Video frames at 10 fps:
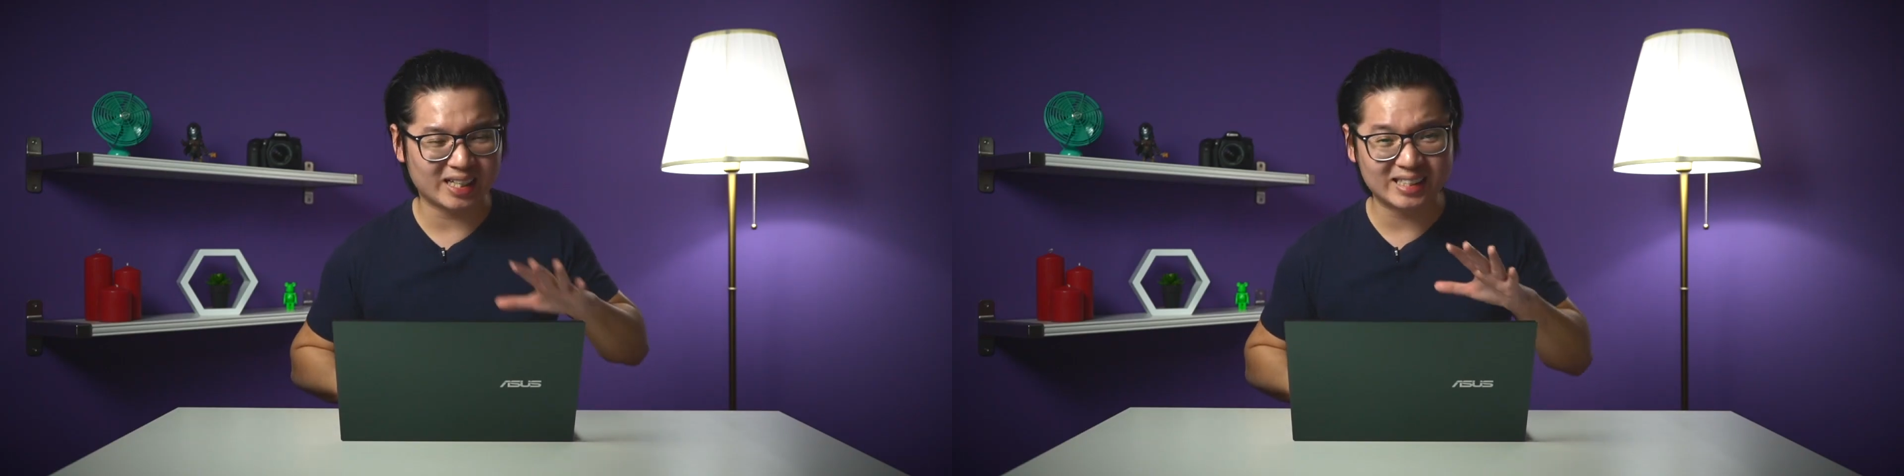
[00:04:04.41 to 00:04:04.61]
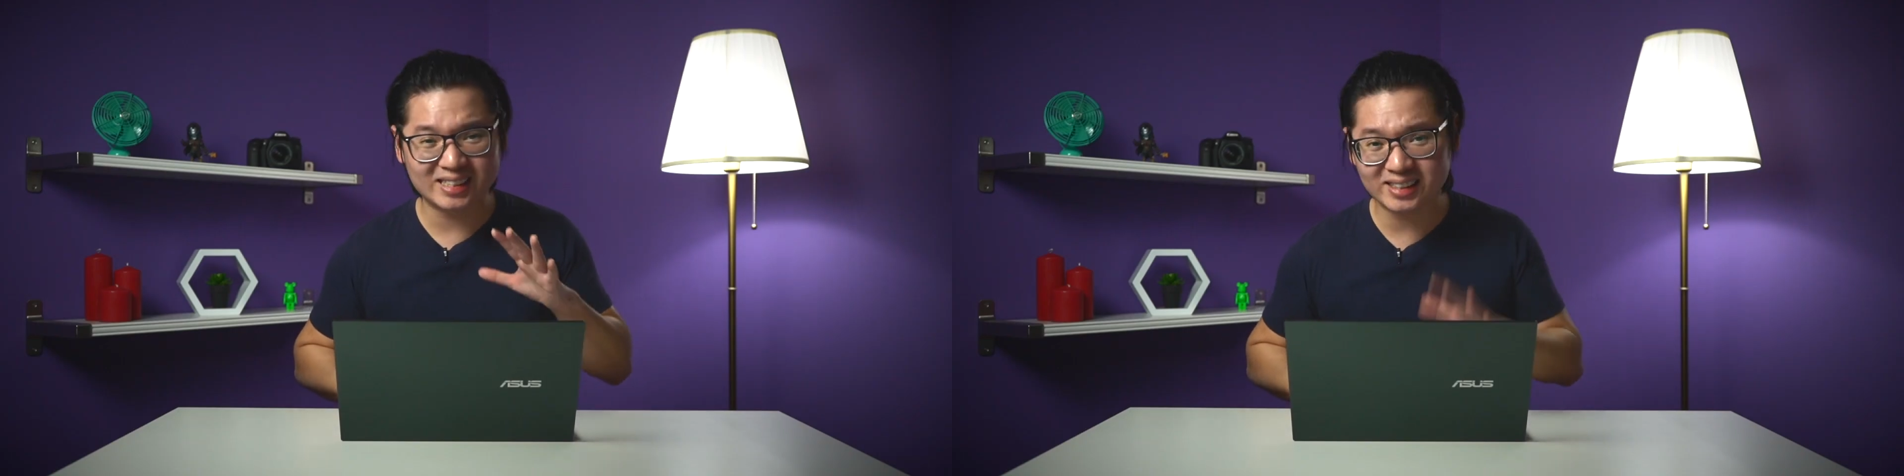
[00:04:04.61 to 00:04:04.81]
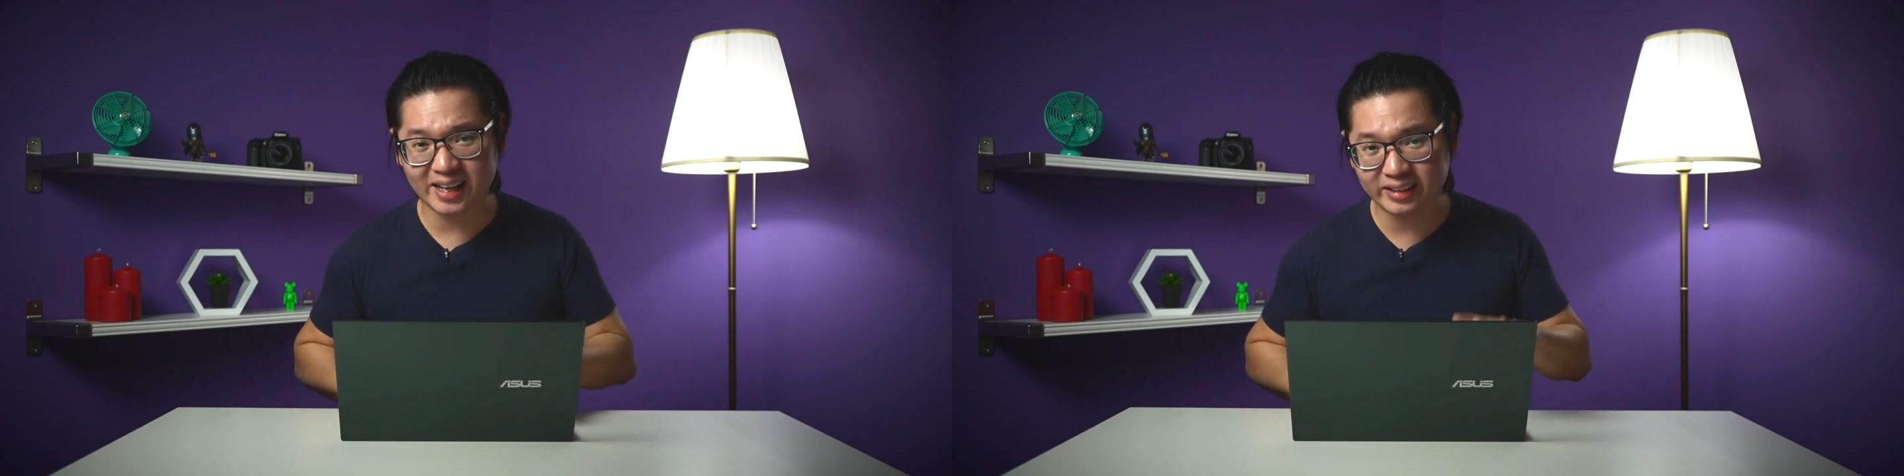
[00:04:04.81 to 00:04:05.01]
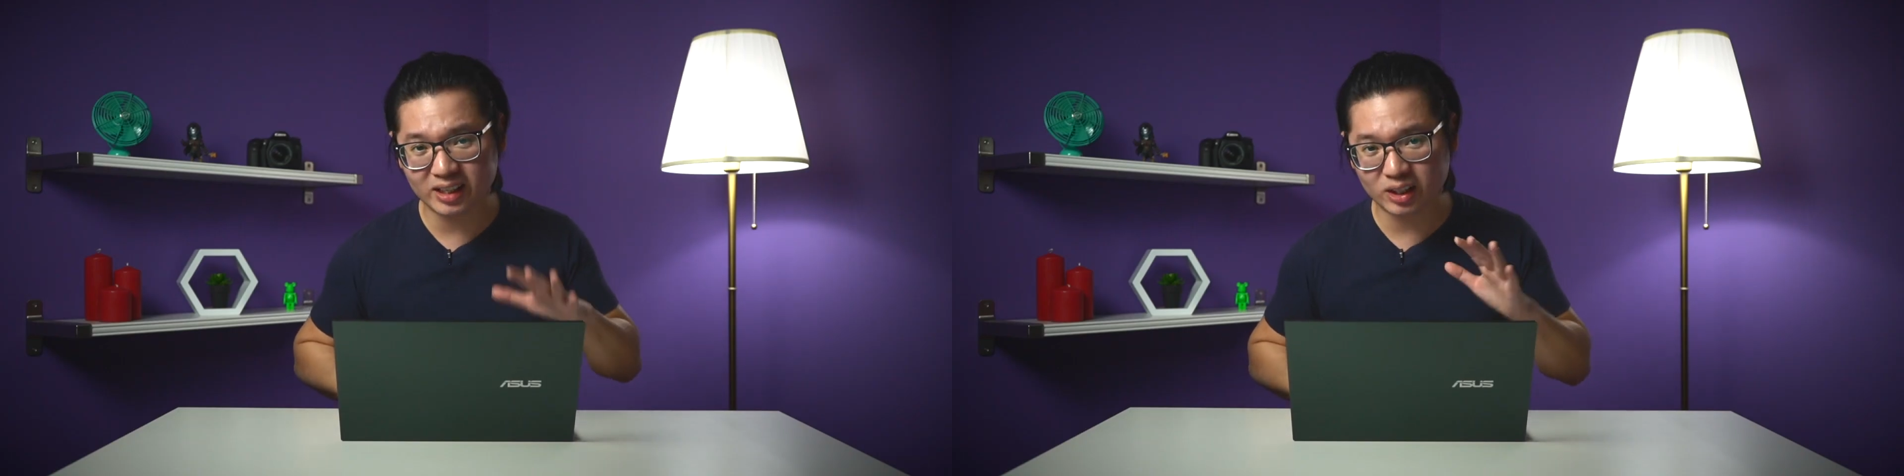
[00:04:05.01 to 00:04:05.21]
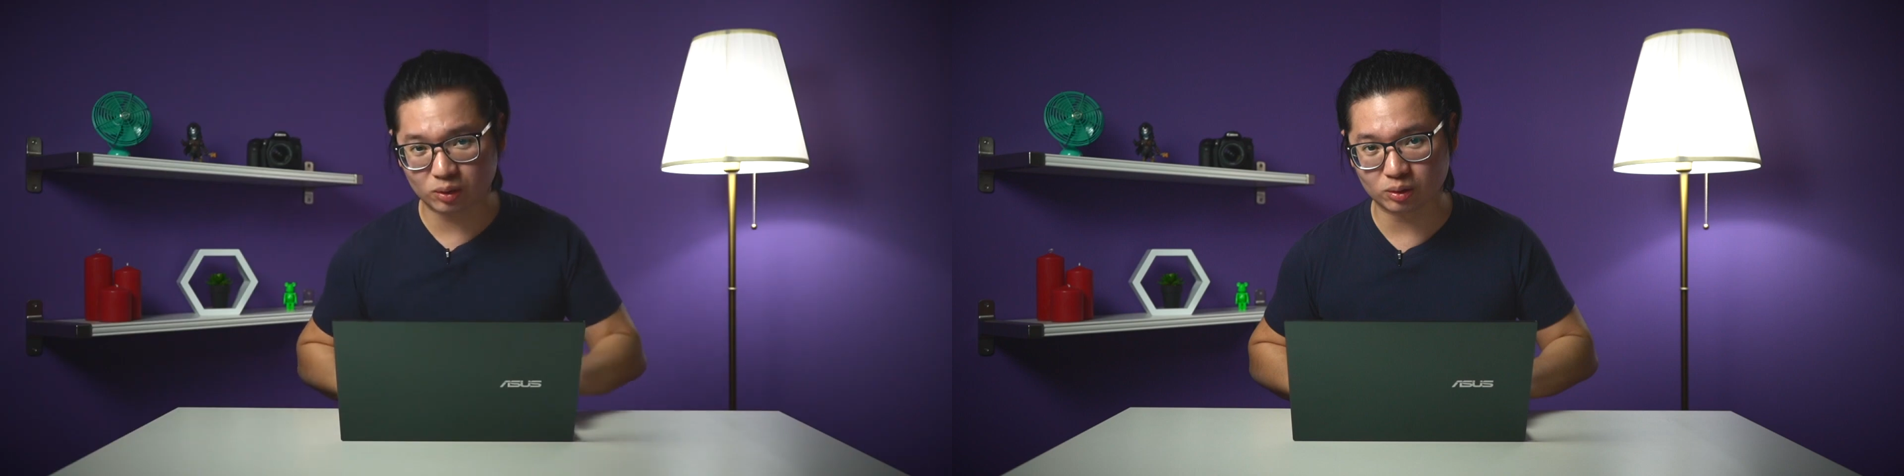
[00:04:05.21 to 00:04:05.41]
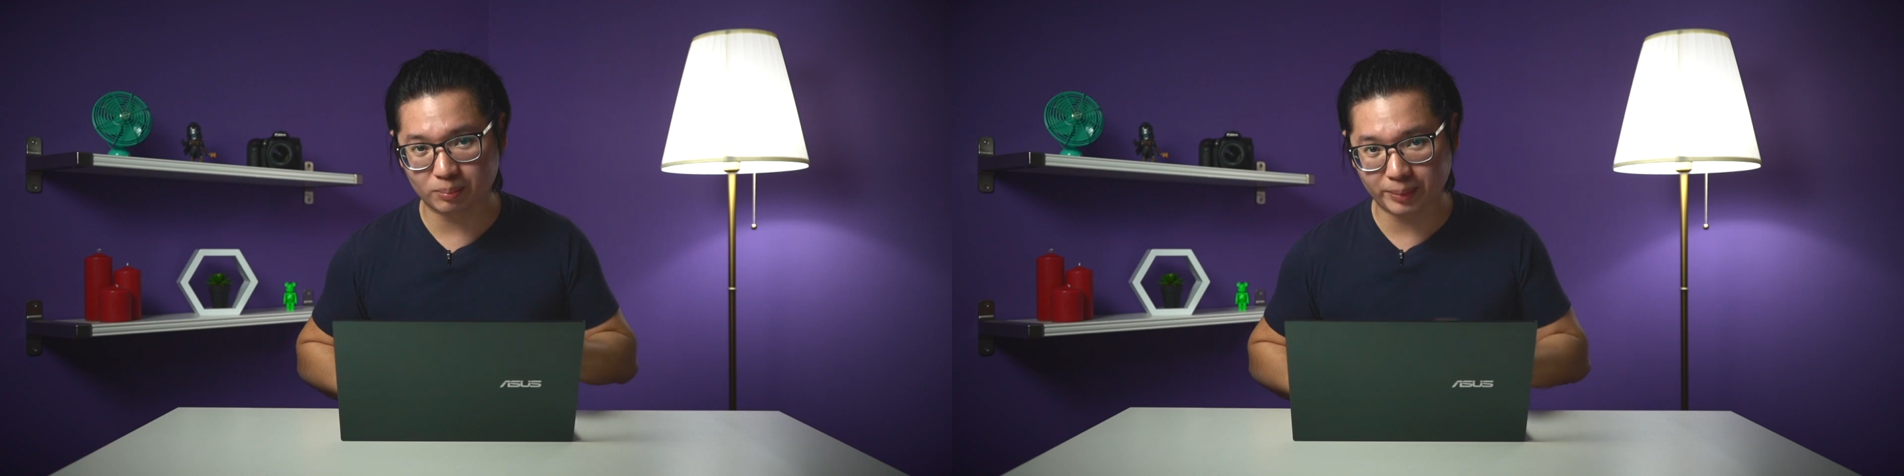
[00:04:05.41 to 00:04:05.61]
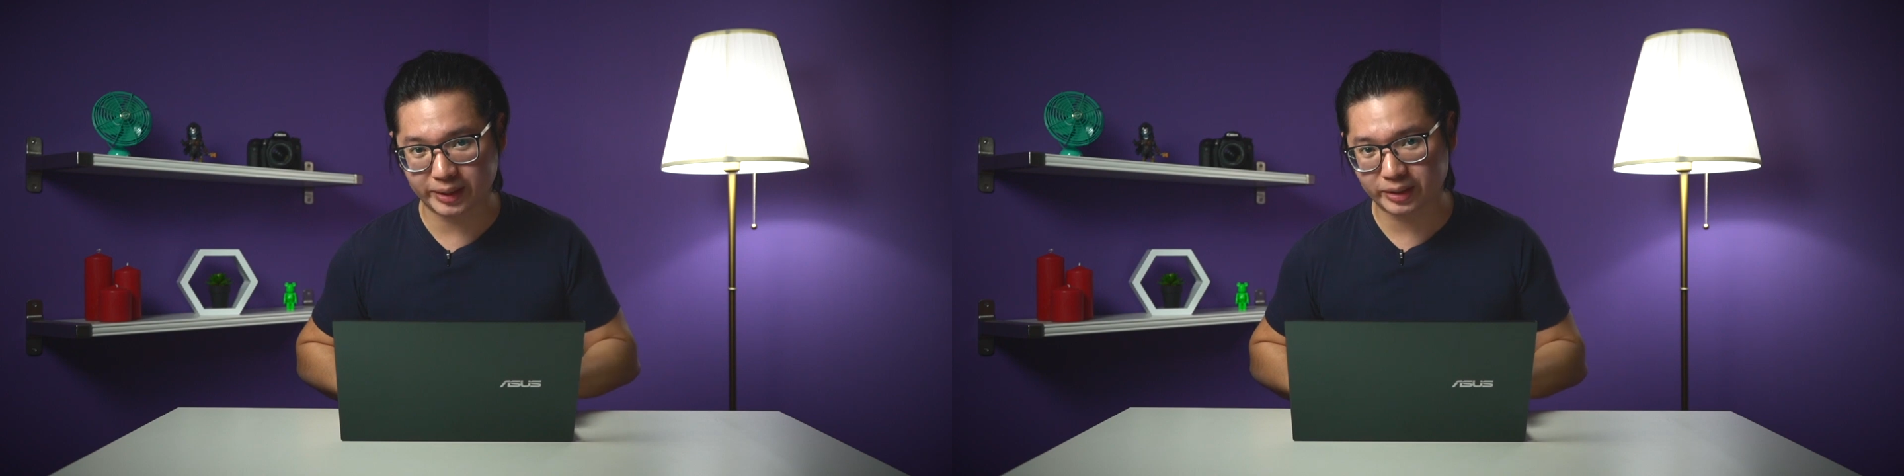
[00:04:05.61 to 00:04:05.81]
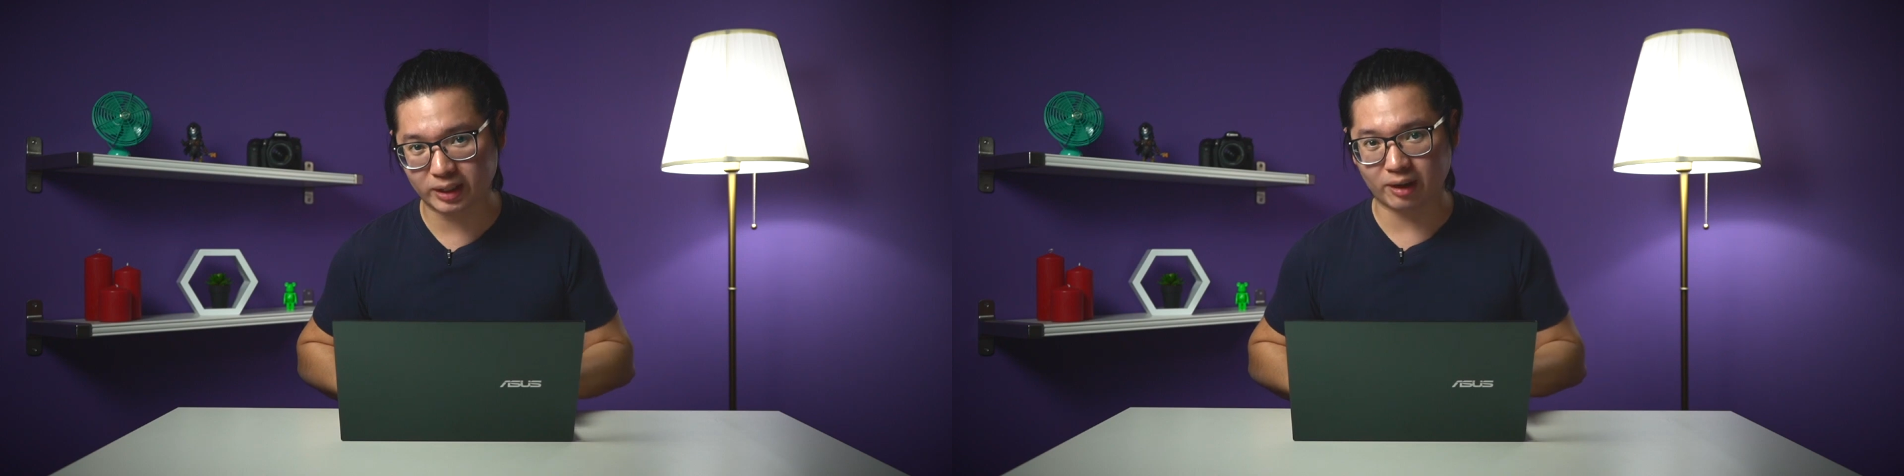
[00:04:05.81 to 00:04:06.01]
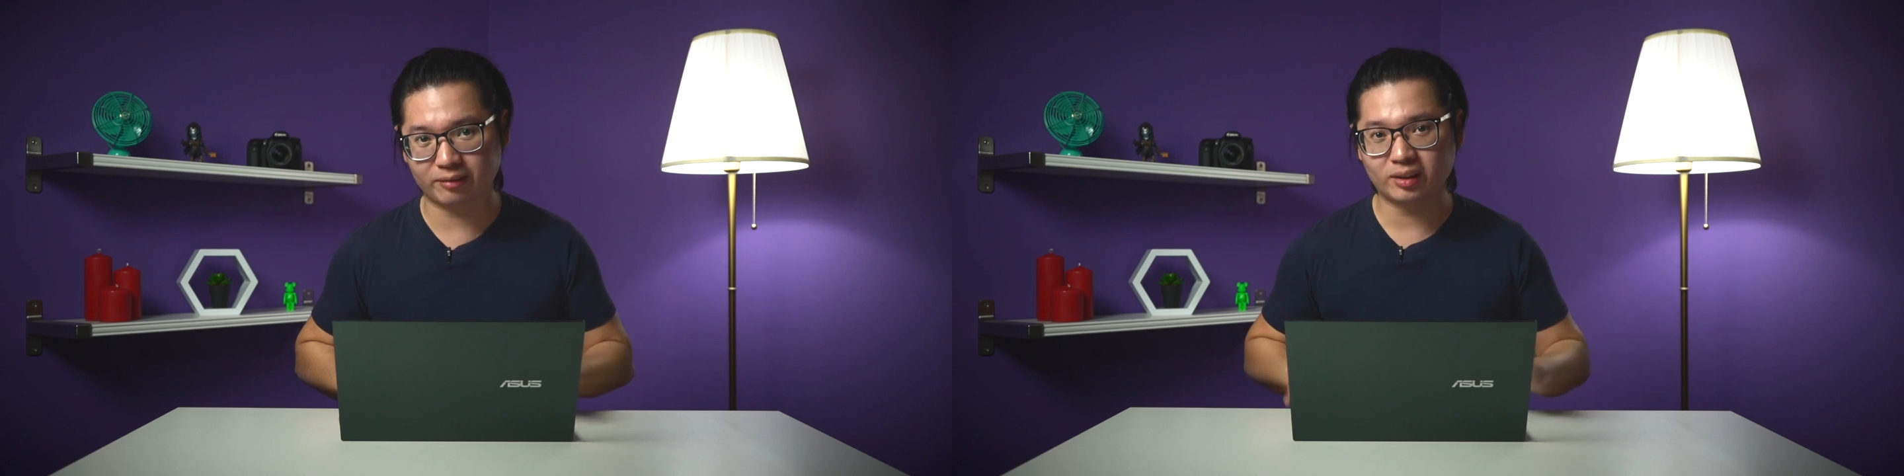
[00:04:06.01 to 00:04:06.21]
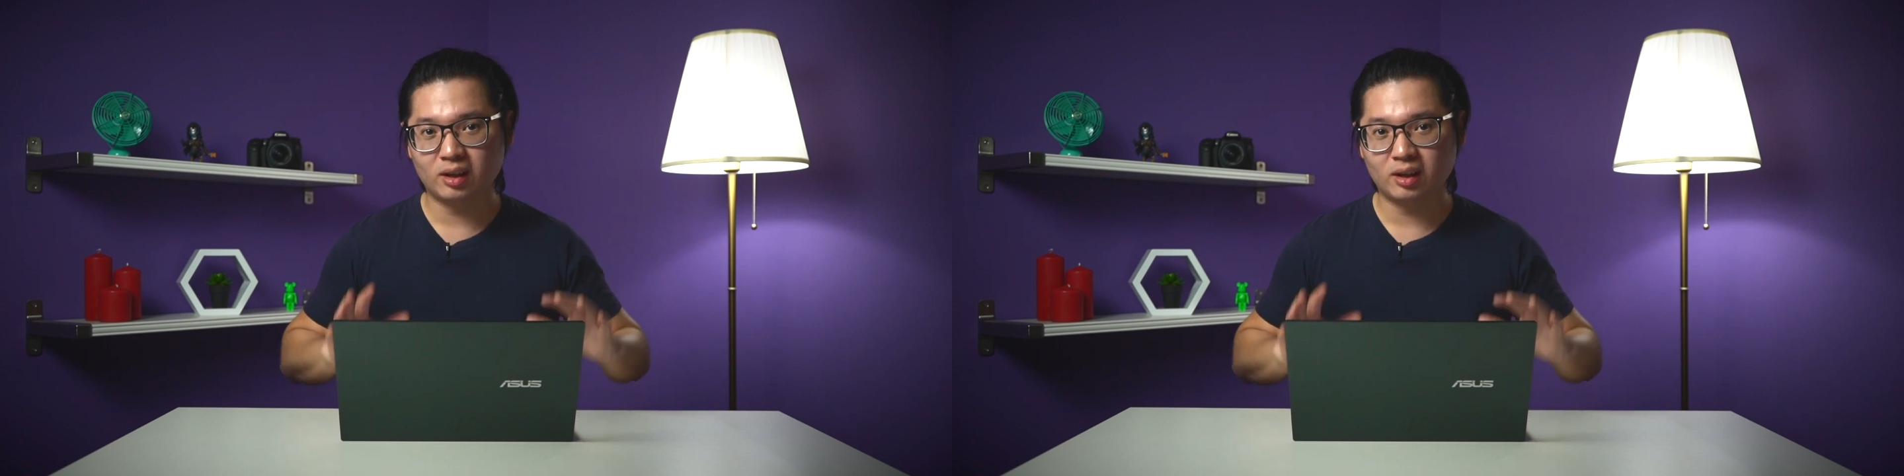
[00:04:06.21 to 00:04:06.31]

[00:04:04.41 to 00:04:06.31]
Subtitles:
insanely good battery life.